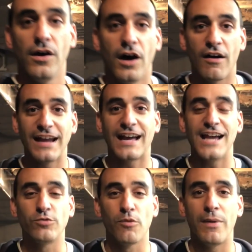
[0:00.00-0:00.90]
All right,
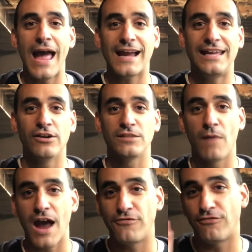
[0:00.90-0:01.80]
guys, we're back. Here is
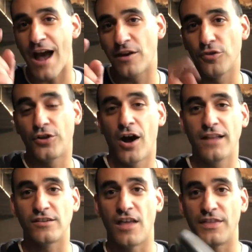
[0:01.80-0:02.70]
my final
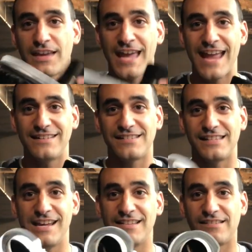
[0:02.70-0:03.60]
thoughts on the Kent
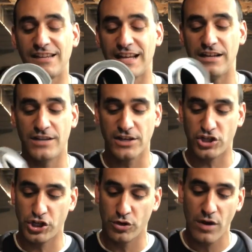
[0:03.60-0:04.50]
CNC dust
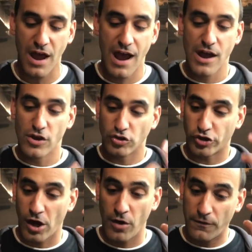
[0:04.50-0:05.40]
shoe.
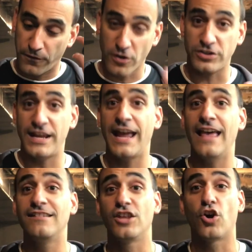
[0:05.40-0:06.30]
So first thing
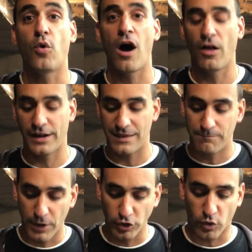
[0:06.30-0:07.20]
is the quality. The
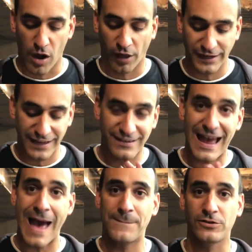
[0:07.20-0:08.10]
build quality is
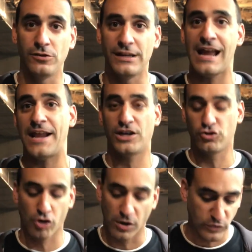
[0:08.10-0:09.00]
absolutely out of
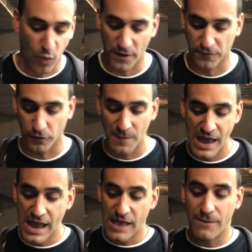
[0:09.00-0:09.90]
control. It's wonderful.
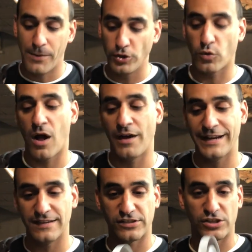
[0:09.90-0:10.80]
The build
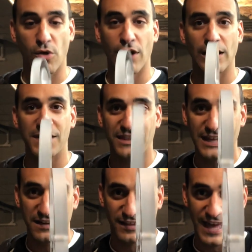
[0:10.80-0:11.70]
quality is so great. Look at the
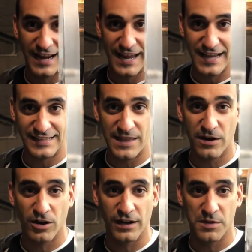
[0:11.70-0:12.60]
thickness of that again. I said that
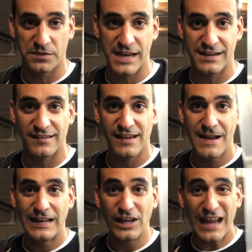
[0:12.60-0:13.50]
earlier, the thickness.
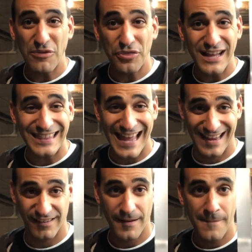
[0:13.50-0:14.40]
Look how thick that
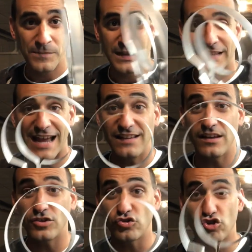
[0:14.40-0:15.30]
is. That is
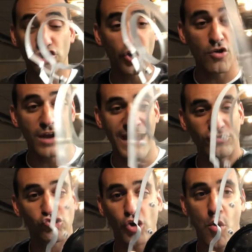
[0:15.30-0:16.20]
so
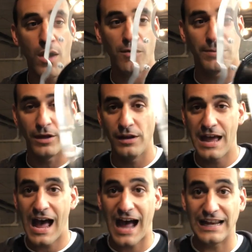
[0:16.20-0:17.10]
nice, so well built.
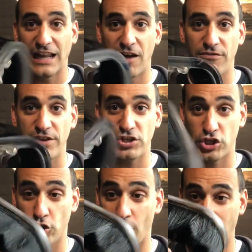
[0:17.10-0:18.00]
I love the
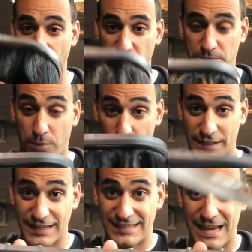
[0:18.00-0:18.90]
shoe. I love this part
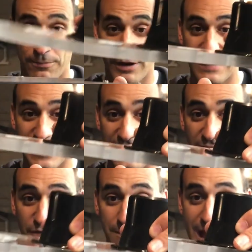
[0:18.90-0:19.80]
that it separates. I
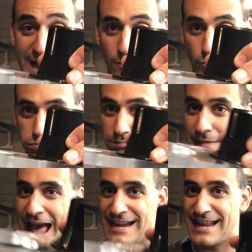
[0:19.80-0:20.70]
love the mag oh,
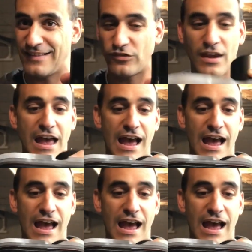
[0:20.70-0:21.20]
magnets.